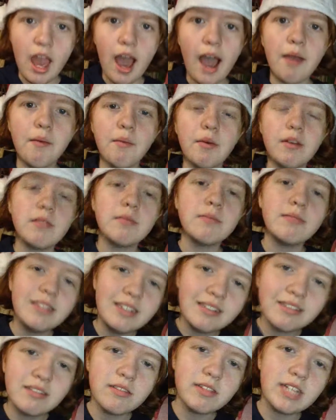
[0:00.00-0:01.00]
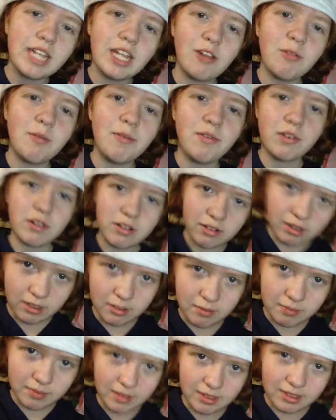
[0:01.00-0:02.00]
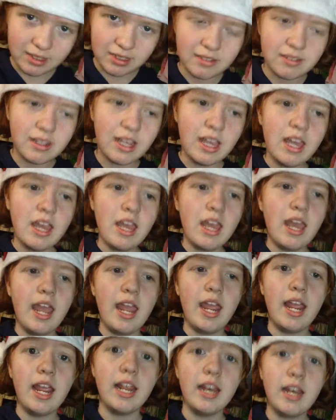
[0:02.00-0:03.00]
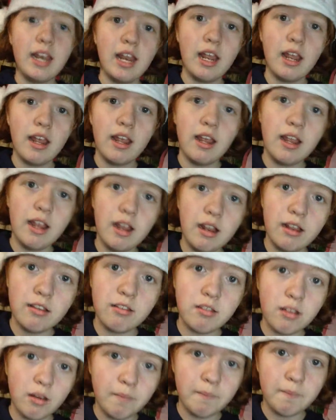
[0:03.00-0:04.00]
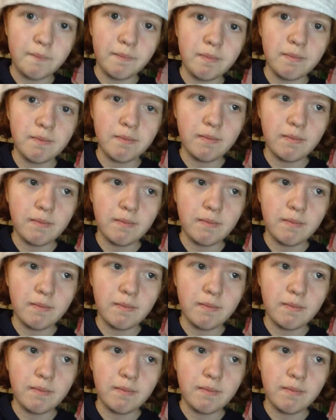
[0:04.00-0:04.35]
I want some seasonal games before Christmases and some